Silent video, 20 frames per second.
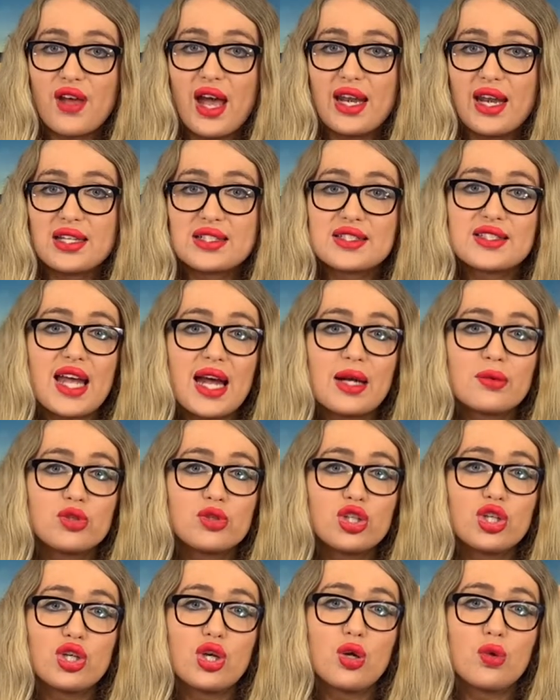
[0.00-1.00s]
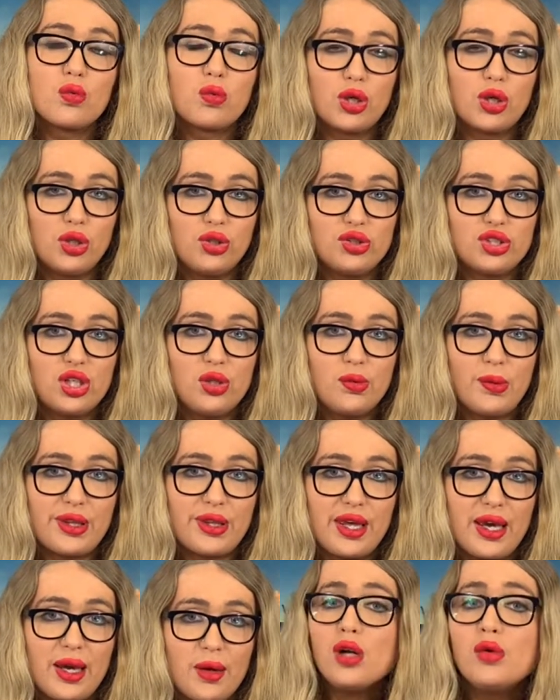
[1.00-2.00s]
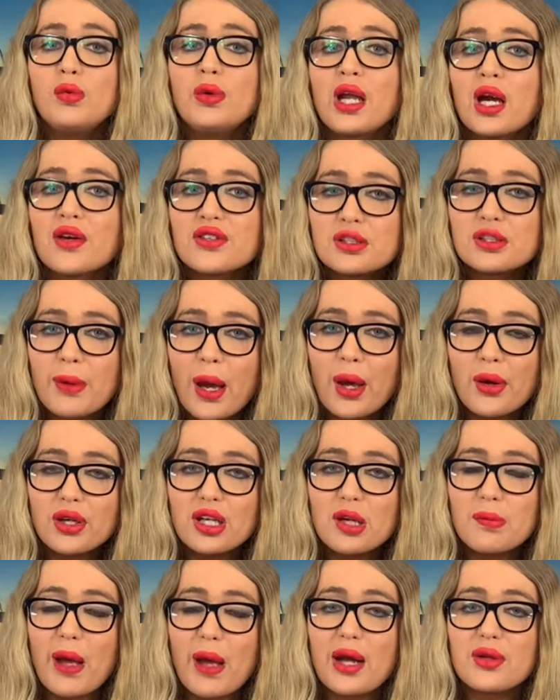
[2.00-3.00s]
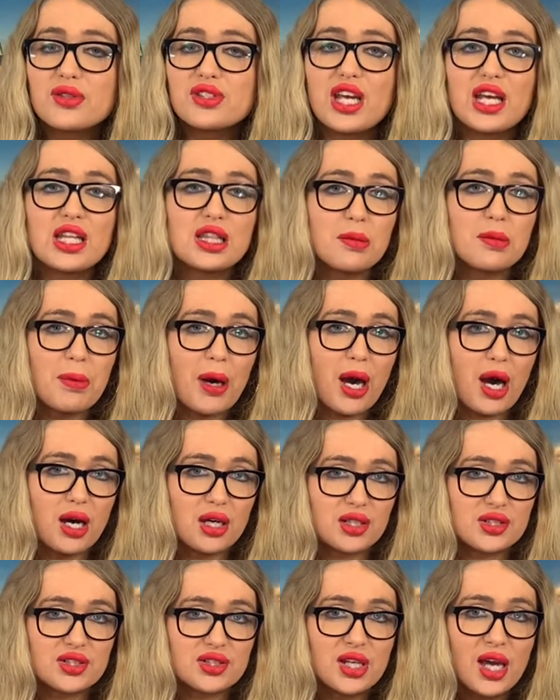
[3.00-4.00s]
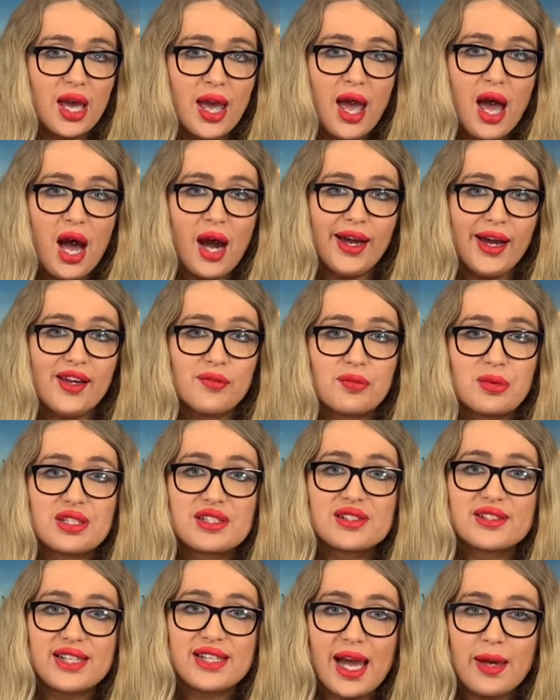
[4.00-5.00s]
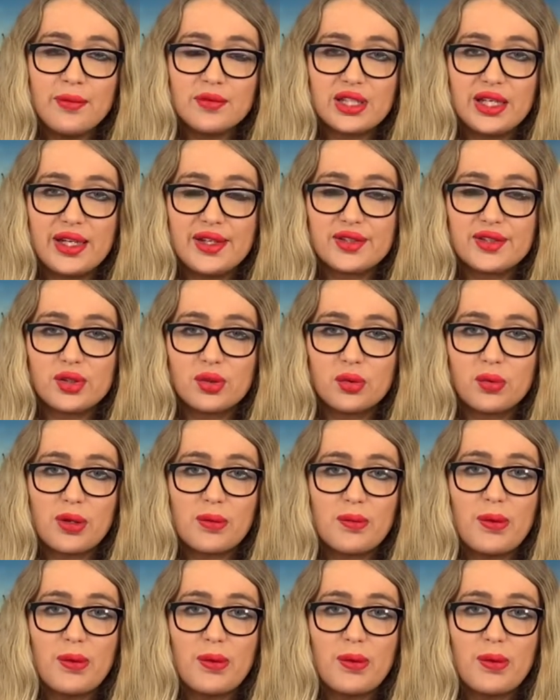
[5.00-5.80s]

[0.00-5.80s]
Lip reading: and it's down to you what you do with it. When I've spoken about it in the past, I have been slammed a little with